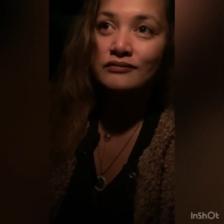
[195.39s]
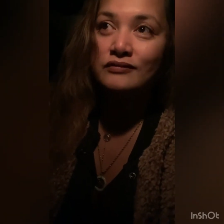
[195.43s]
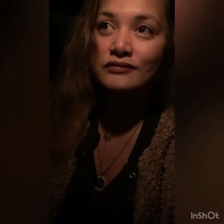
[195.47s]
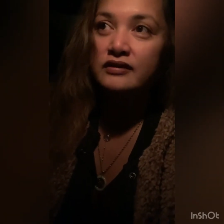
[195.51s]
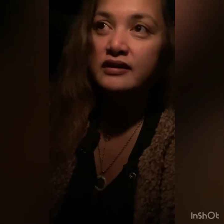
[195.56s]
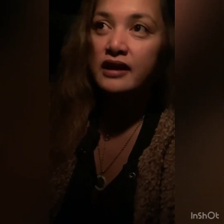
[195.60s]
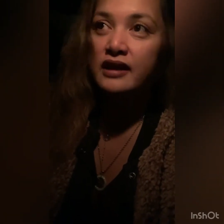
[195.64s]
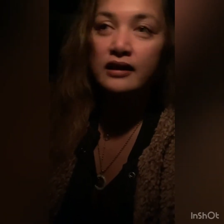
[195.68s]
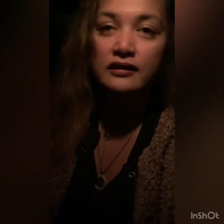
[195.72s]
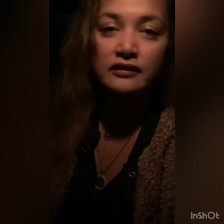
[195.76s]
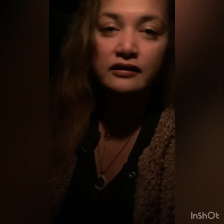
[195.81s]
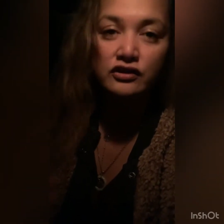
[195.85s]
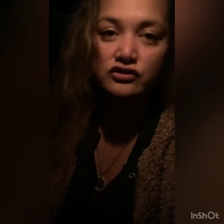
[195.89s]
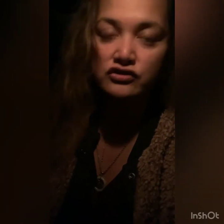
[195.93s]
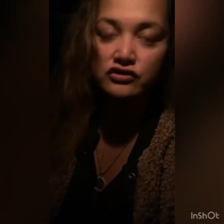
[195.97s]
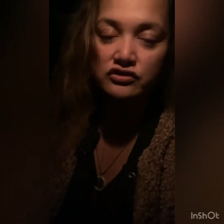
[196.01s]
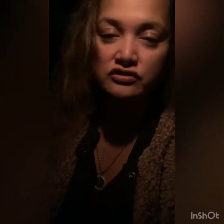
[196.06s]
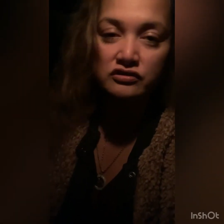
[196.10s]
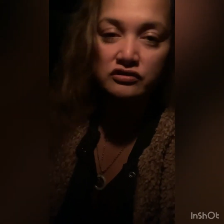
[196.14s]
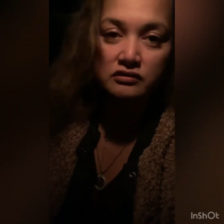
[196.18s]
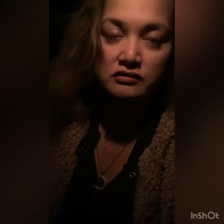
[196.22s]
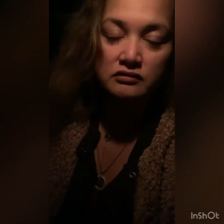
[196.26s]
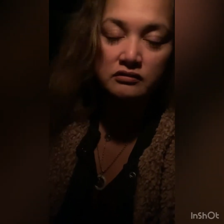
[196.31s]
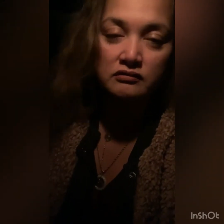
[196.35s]
daily
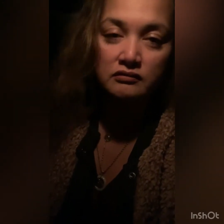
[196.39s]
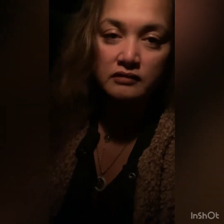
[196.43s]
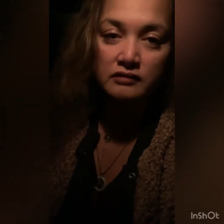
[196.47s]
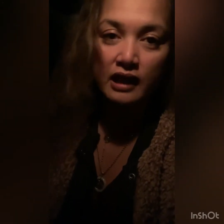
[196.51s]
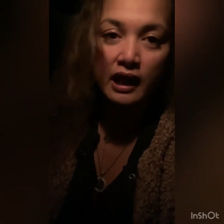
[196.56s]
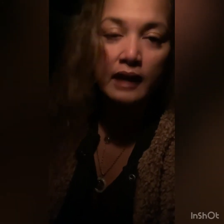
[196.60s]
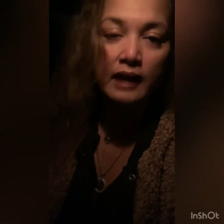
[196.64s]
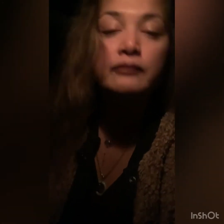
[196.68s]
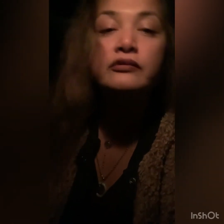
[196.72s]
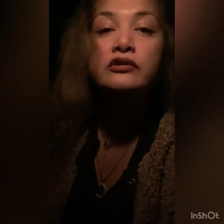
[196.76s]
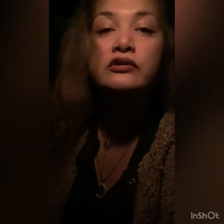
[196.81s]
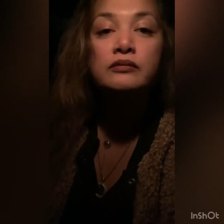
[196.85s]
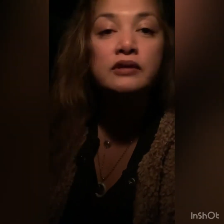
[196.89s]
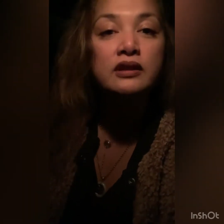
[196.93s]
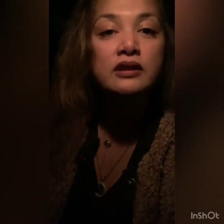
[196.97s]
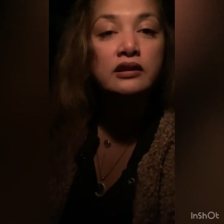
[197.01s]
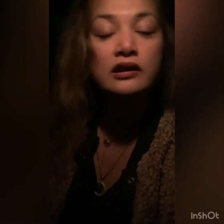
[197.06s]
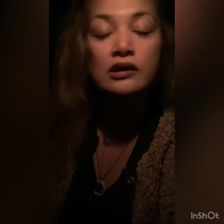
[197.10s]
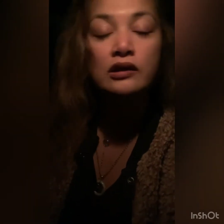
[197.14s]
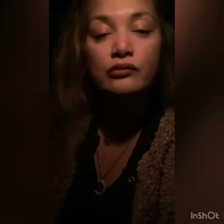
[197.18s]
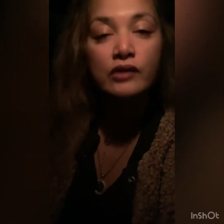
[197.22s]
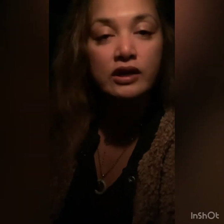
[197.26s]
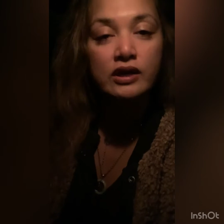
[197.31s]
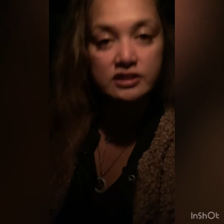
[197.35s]
just came to me
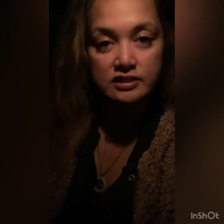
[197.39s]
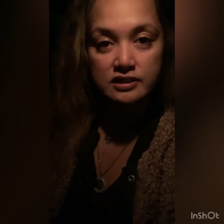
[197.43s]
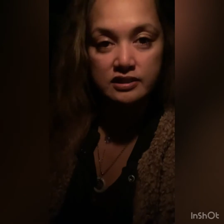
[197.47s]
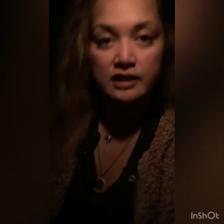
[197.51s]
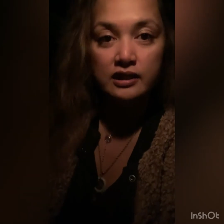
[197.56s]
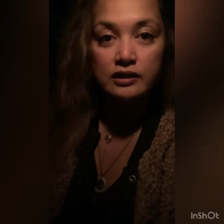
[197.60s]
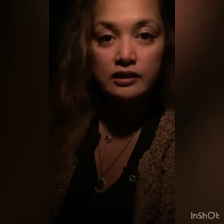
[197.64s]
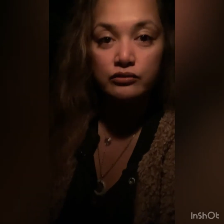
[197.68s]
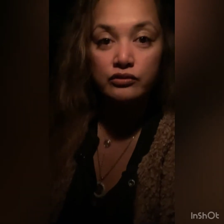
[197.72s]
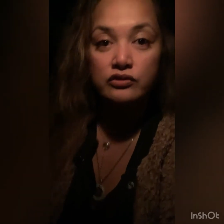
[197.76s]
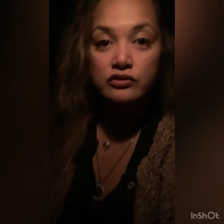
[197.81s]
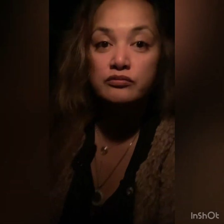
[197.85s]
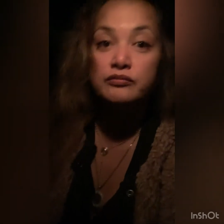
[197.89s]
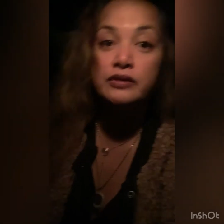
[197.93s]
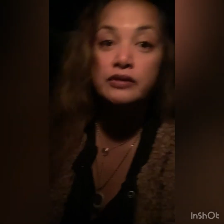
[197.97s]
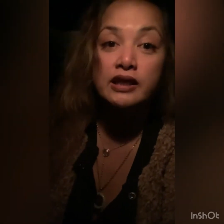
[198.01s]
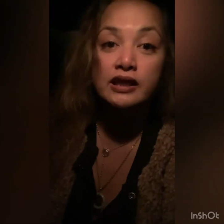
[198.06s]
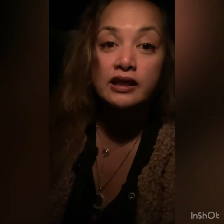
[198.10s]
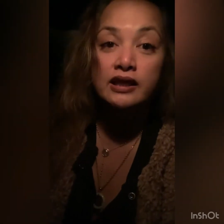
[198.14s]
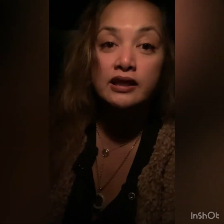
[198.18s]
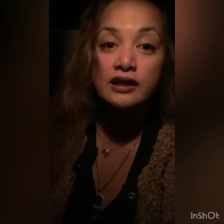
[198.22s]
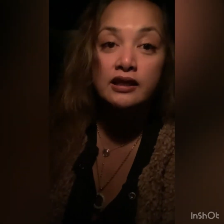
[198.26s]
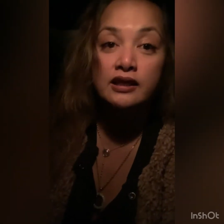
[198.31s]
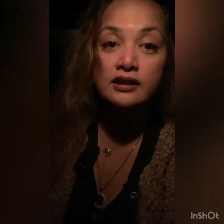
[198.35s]
that resonated with
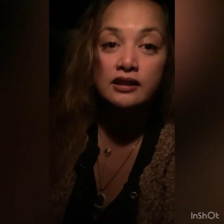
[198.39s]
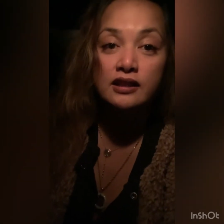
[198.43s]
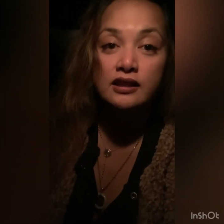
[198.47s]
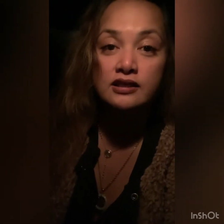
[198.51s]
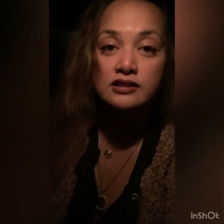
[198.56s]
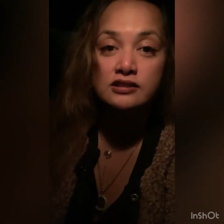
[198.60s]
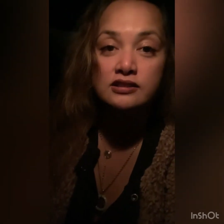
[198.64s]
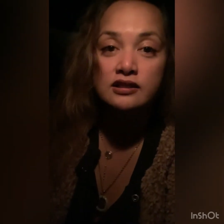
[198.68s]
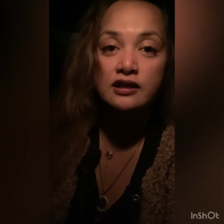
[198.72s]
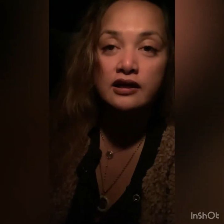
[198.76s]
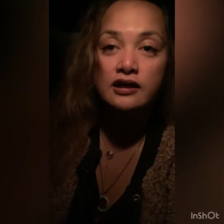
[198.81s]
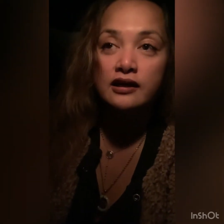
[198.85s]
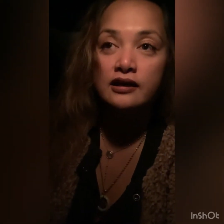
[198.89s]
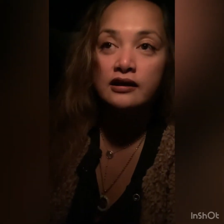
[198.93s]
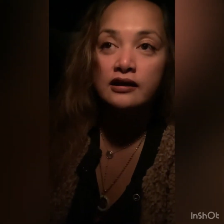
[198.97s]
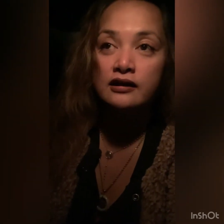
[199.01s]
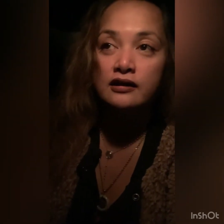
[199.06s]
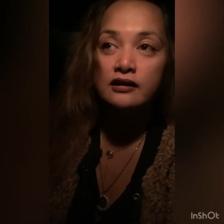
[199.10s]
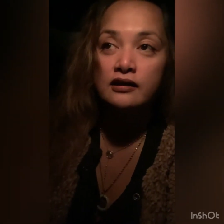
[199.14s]
me, things that I